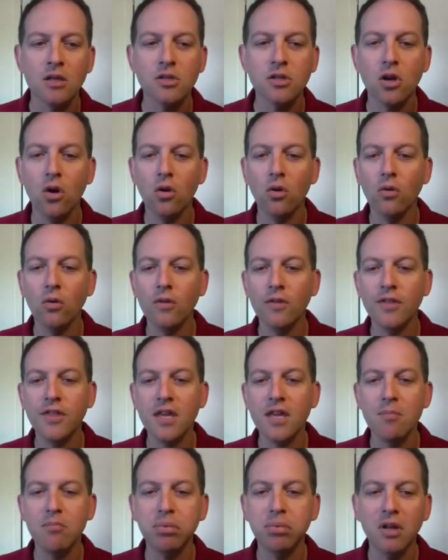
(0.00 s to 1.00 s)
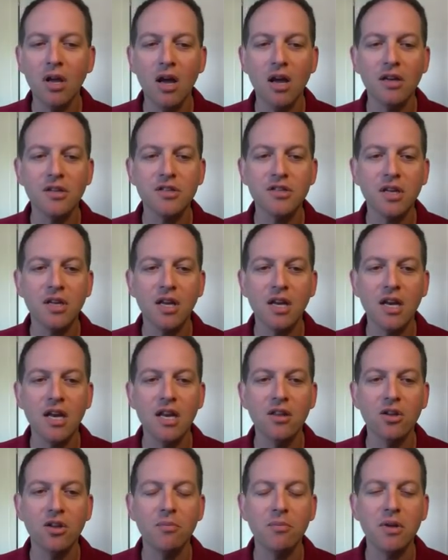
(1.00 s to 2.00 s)
So the plus can
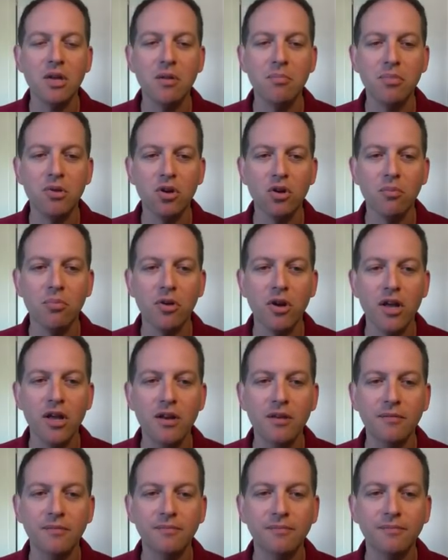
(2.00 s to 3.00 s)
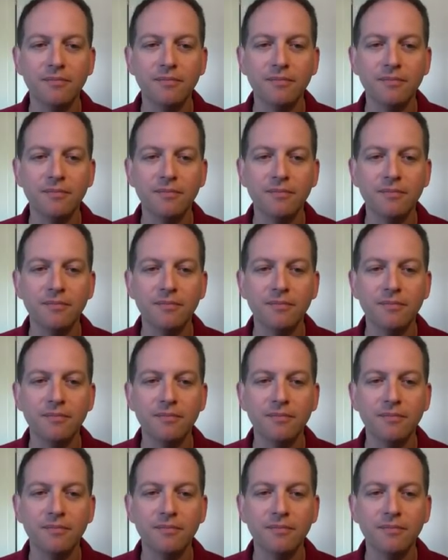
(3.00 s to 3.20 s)
either be purebred